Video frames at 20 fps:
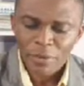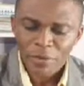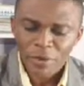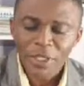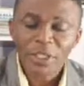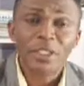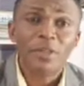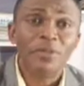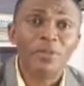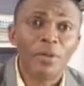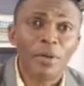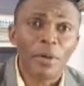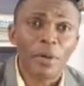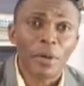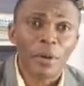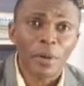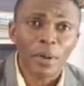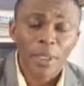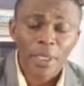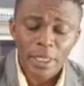First of
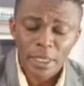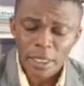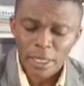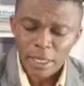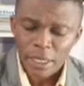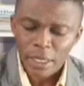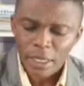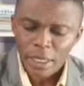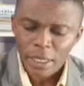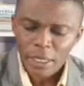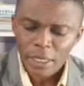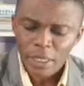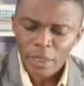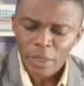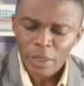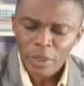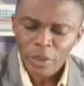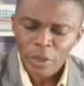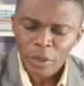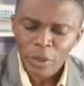all,
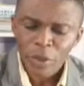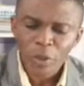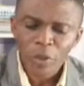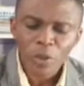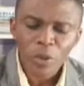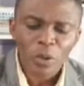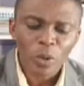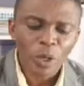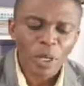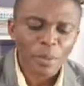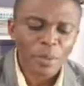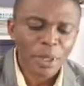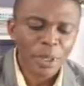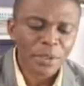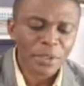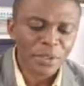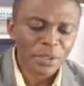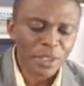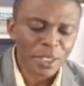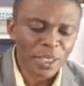don't go
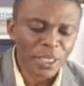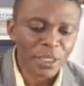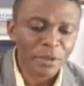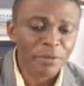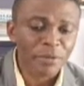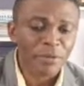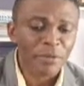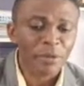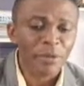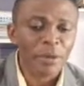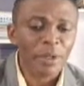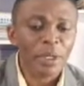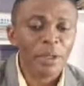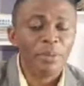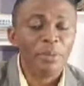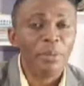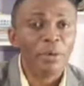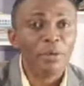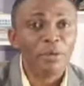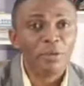about seeking for
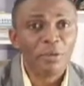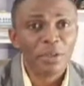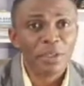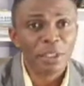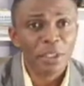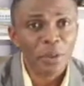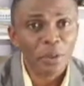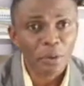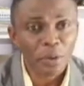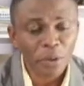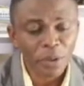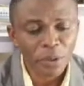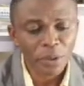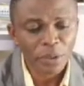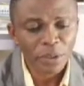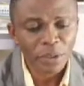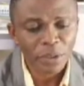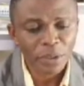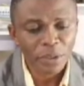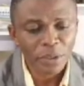a prophetic word.